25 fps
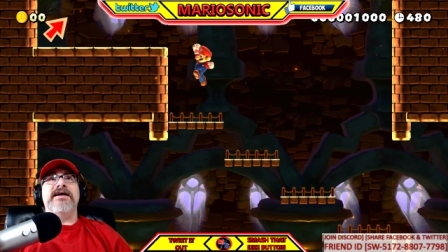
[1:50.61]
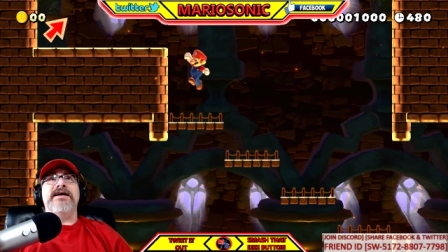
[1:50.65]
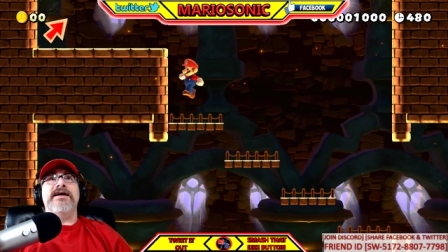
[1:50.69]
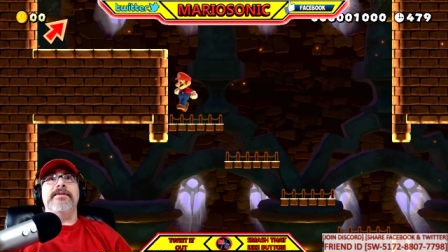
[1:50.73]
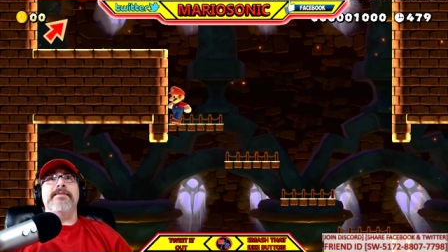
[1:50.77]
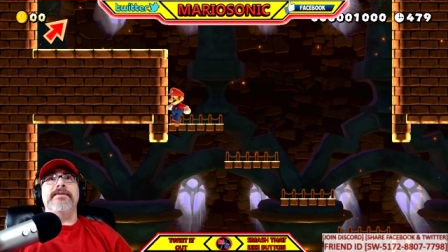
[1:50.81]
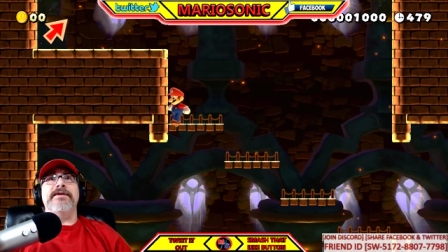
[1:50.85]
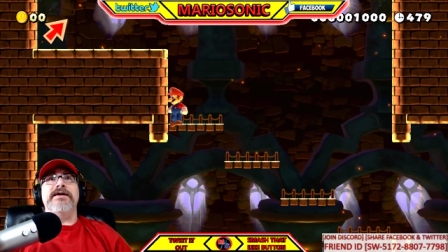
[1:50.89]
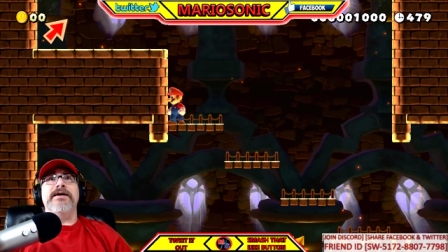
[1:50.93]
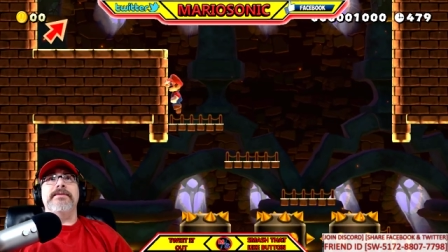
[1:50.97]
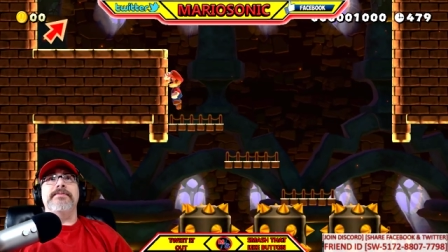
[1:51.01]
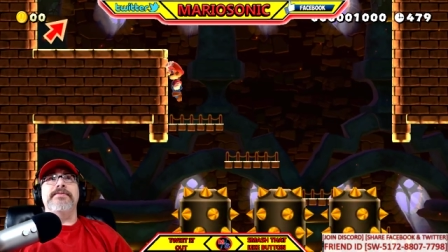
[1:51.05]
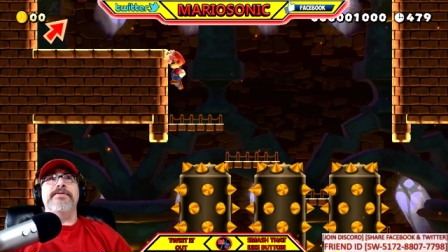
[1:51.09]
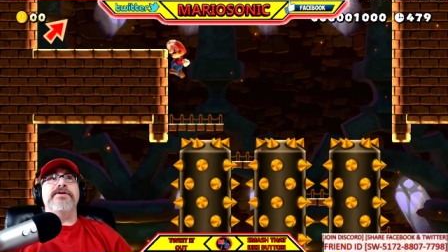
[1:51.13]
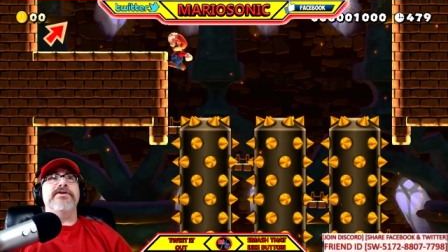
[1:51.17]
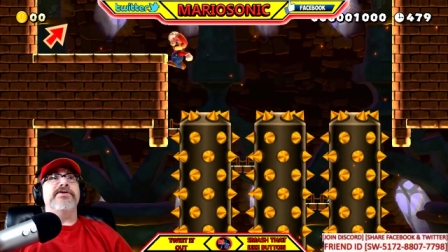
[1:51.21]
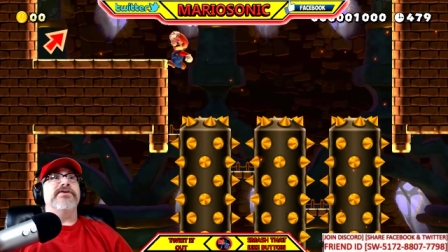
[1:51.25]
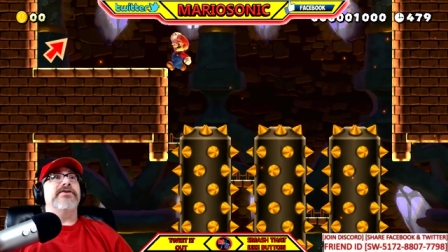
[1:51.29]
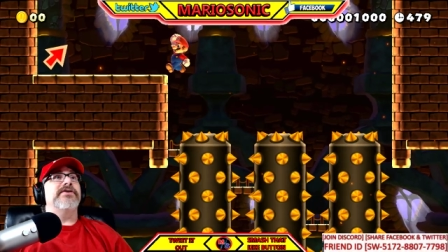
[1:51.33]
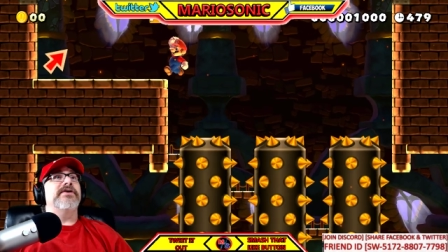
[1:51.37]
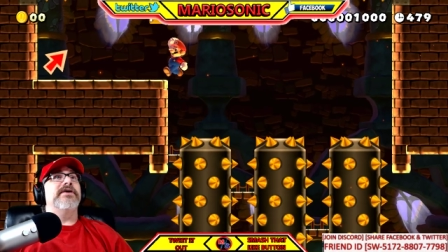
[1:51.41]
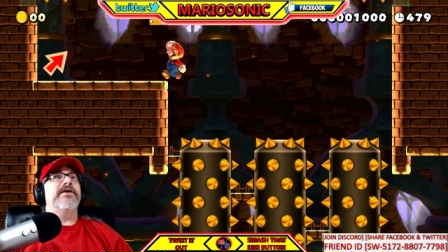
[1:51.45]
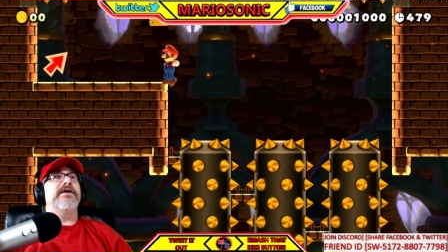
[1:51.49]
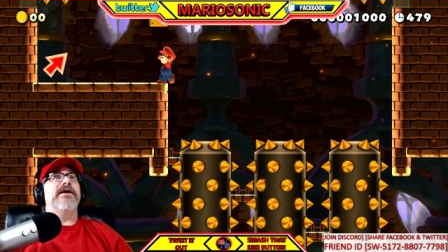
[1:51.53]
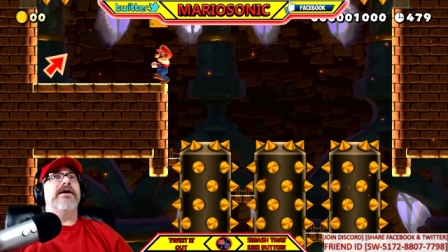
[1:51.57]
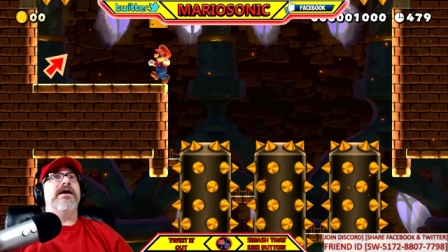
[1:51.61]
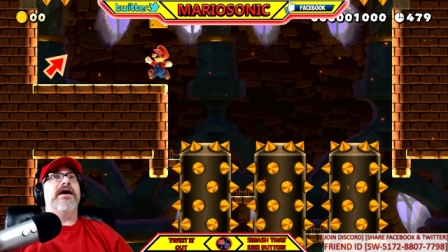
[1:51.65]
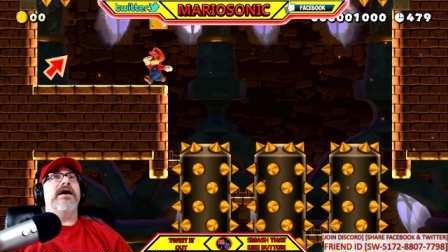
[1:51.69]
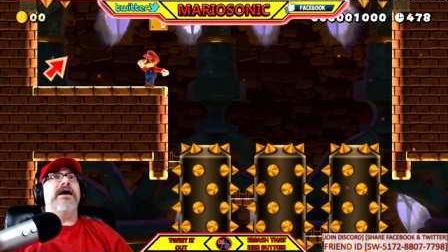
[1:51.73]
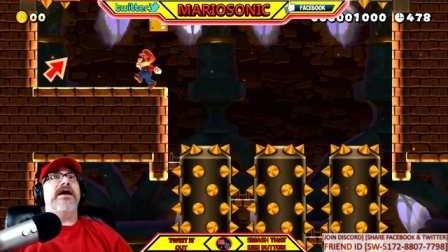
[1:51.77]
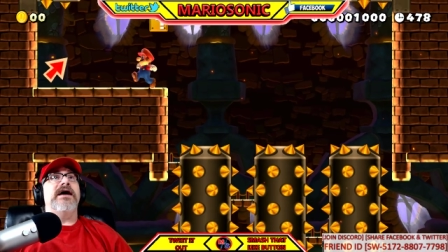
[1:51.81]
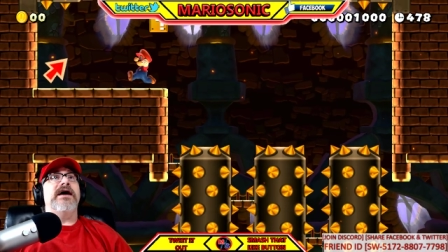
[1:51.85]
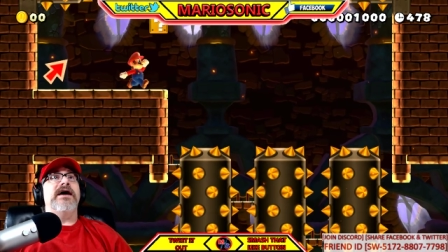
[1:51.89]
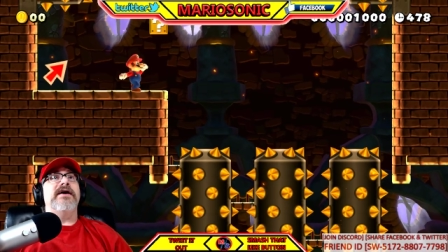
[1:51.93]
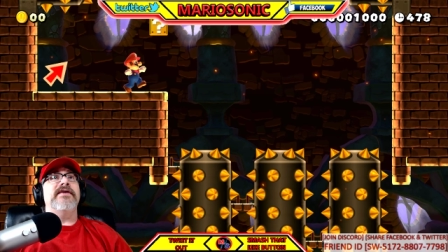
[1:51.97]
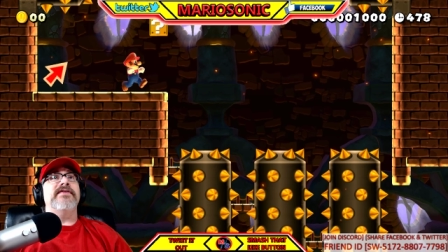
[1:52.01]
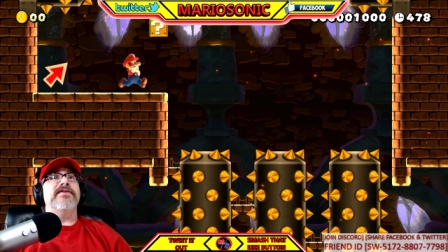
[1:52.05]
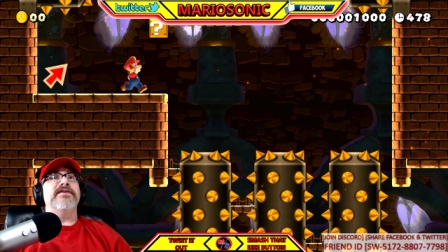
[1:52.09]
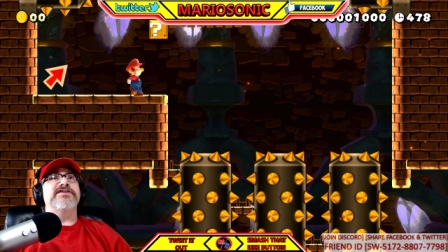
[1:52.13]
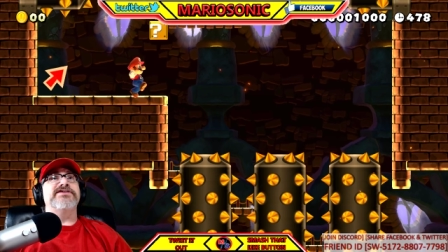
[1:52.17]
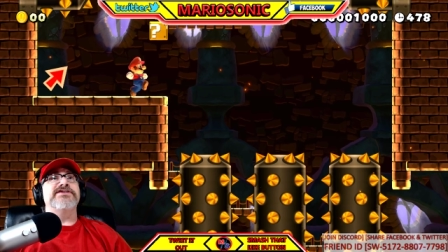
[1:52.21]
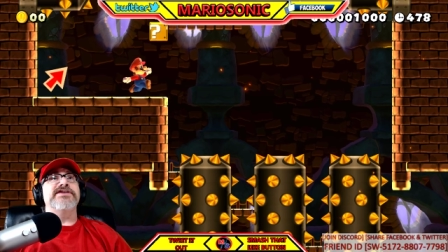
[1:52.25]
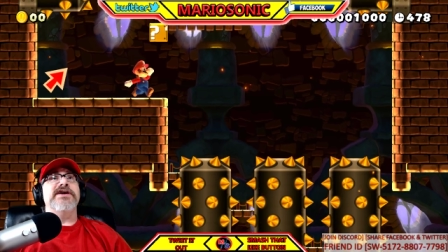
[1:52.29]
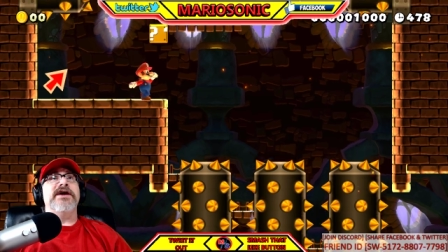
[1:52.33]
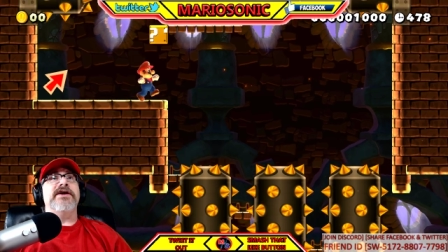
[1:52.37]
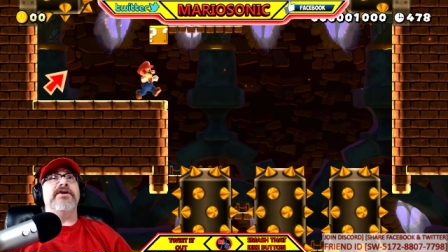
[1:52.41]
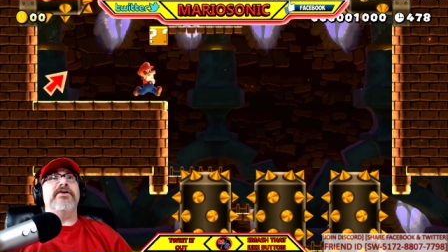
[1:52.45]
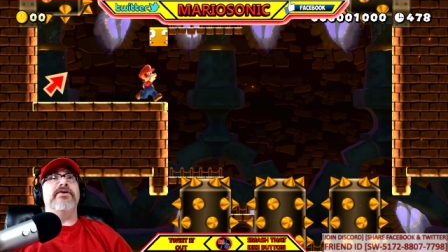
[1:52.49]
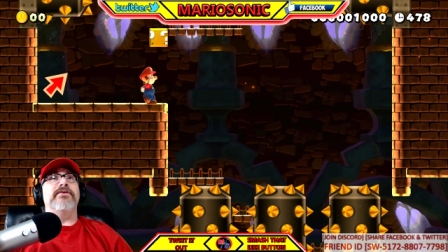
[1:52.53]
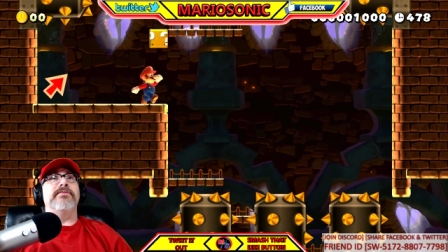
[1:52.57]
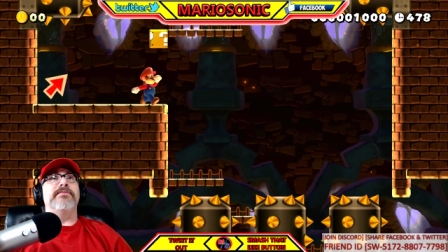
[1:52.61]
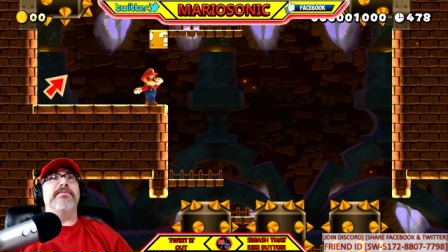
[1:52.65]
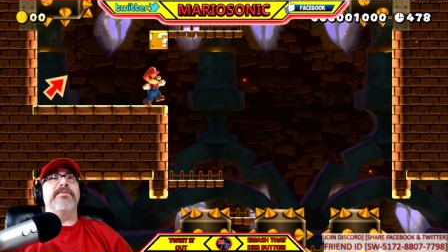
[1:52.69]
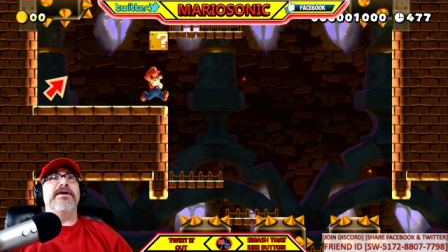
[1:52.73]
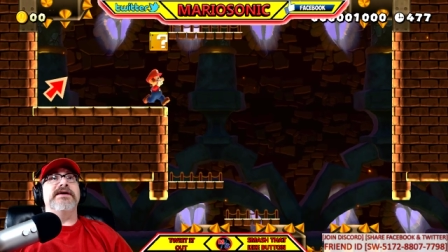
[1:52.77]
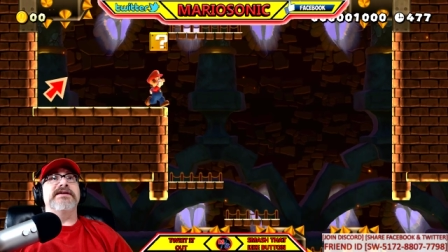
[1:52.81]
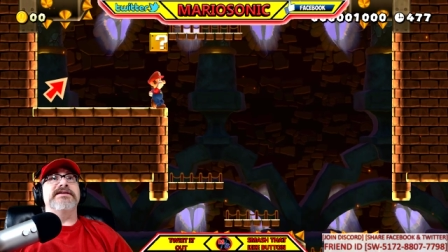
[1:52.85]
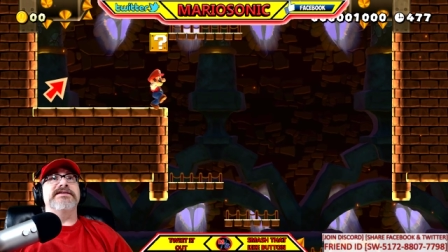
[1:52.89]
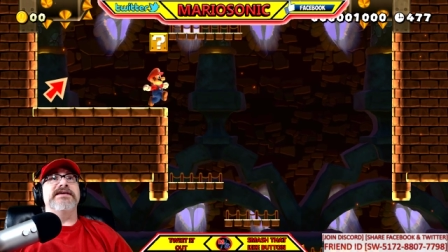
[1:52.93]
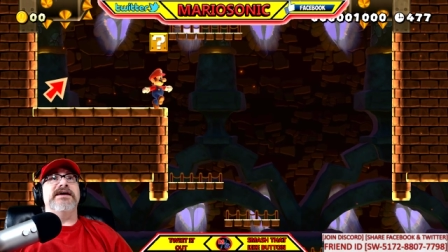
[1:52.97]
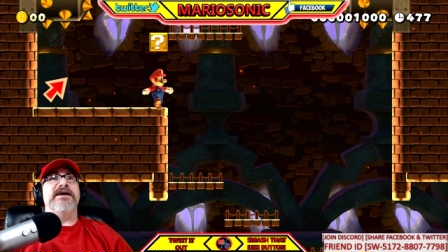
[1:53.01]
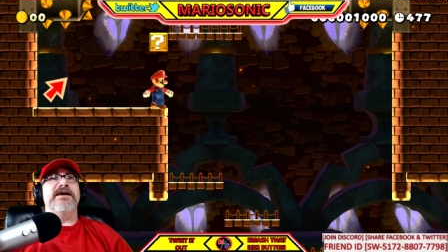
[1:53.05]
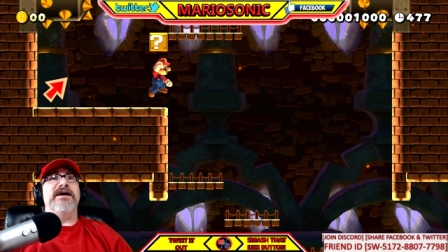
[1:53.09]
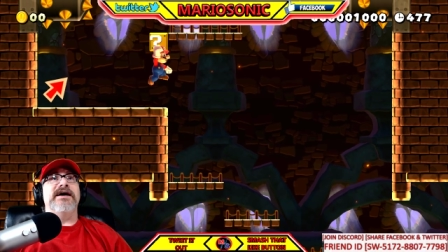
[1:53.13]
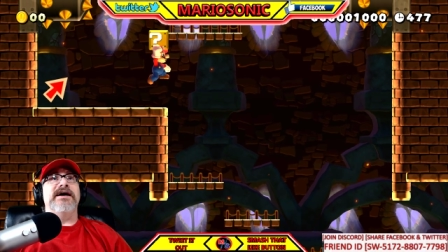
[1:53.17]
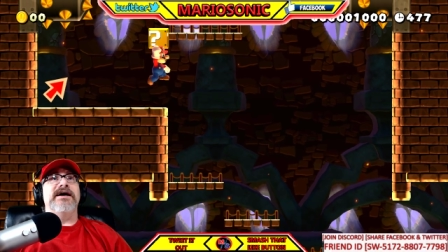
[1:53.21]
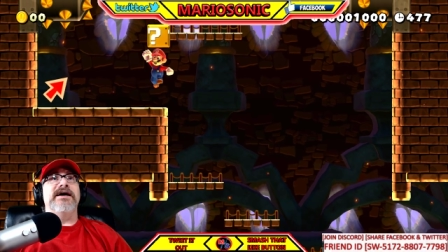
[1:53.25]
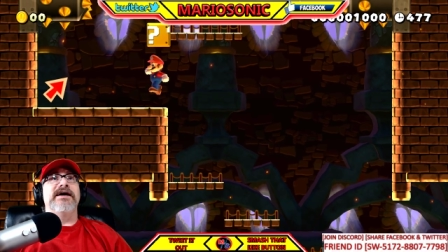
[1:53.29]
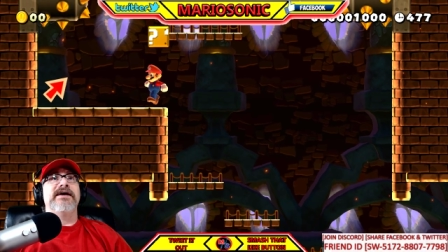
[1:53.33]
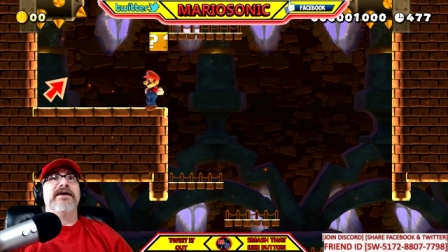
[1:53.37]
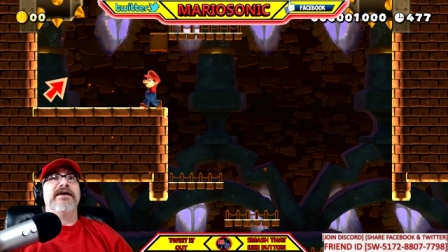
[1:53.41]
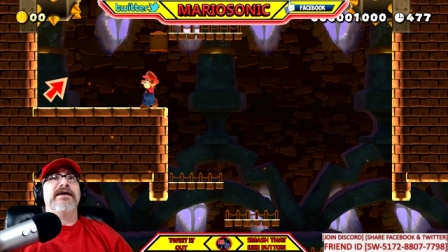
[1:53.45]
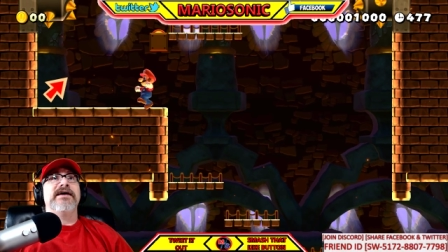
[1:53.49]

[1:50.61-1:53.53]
coming up here uh, on the channel, but uh,